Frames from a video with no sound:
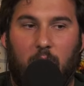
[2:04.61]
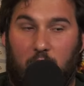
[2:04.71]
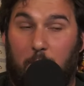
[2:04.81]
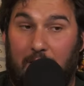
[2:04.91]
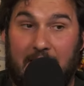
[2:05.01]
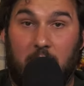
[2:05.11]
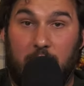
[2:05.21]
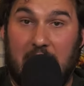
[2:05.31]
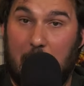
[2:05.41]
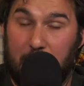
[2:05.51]
For a Planet of
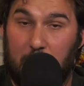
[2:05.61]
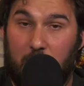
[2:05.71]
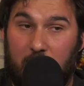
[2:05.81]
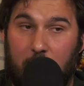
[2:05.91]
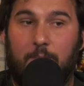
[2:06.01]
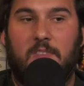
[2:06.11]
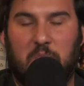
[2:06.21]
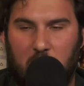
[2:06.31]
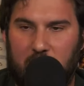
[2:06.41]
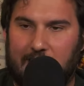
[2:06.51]
the Apes movie, this
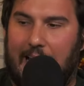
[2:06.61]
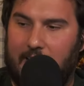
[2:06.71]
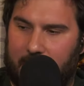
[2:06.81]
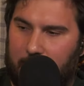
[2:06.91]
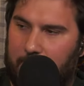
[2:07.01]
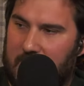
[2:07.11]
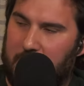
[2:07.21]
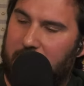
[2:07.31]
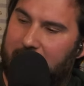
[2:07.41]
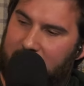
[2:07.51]
movie's last. This
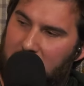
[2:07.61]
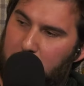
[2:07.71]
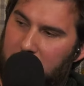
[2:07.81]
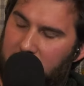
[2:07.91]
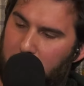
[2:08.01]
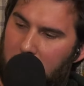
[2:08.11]
movie gets 10th place, Brett.